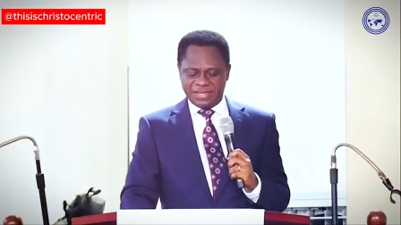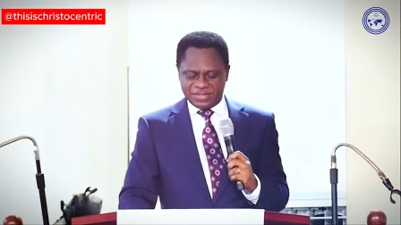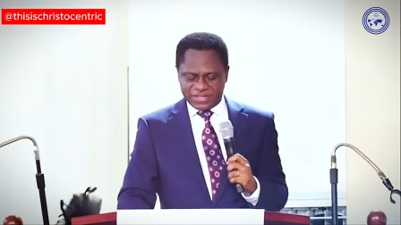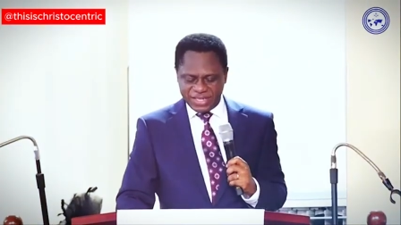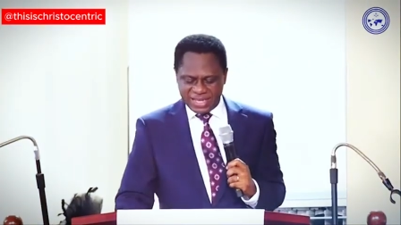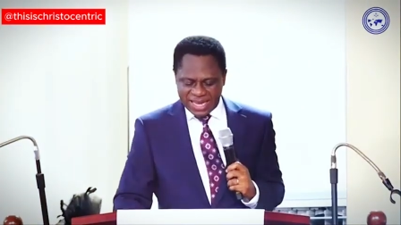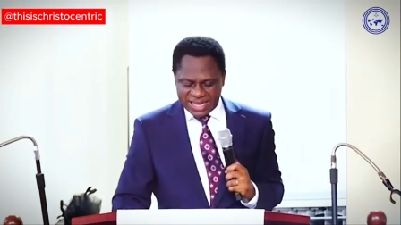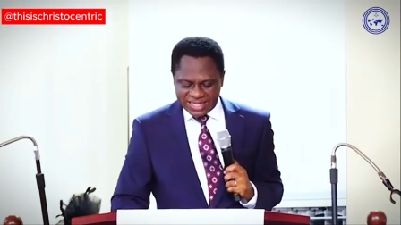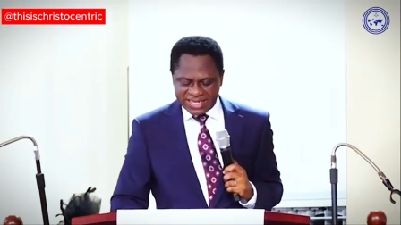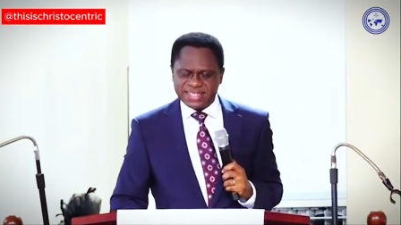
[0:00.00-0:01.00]
see,
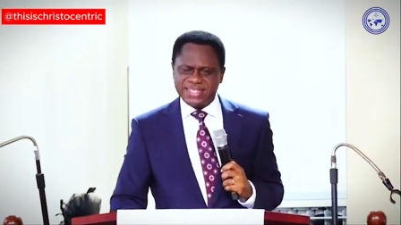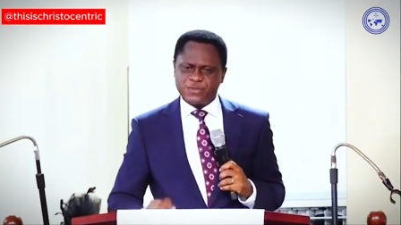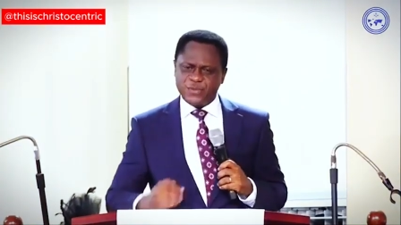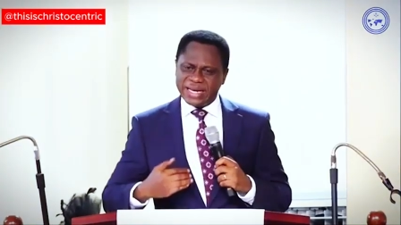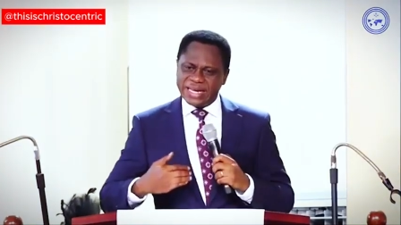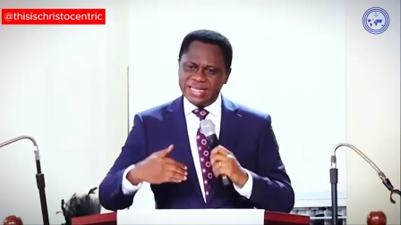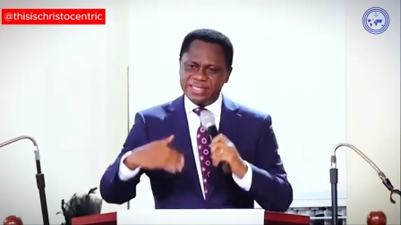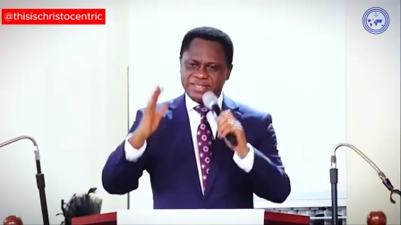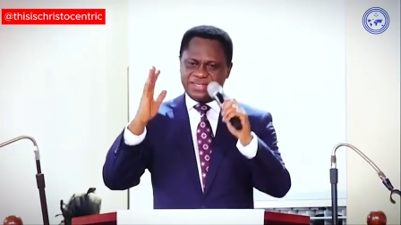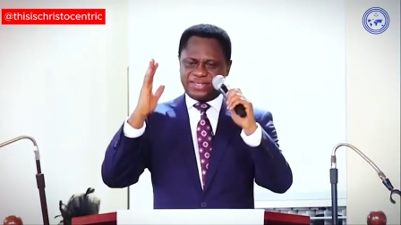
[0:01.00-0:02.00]
and this is
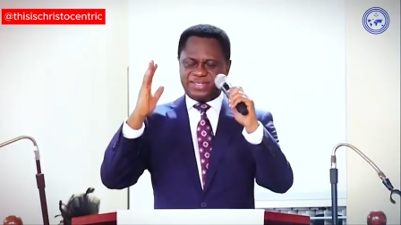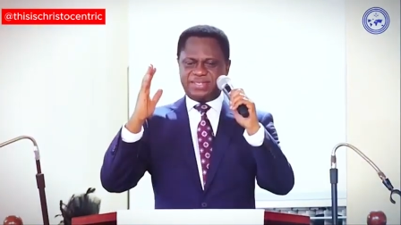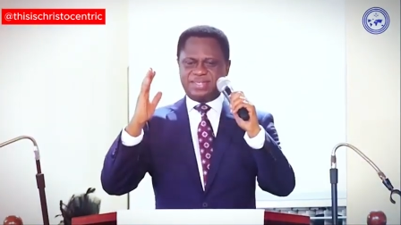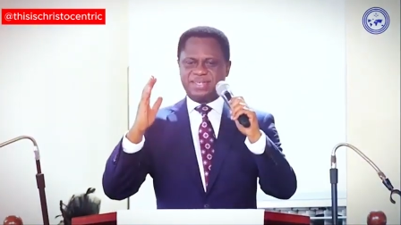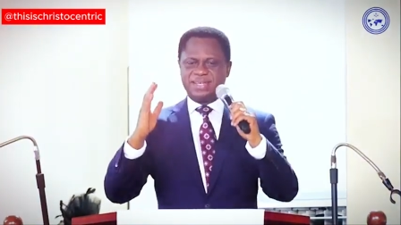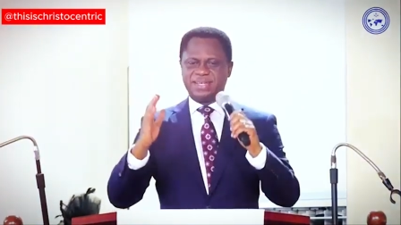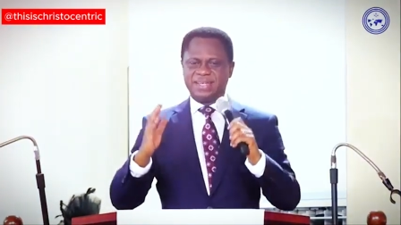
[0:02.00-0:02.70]
release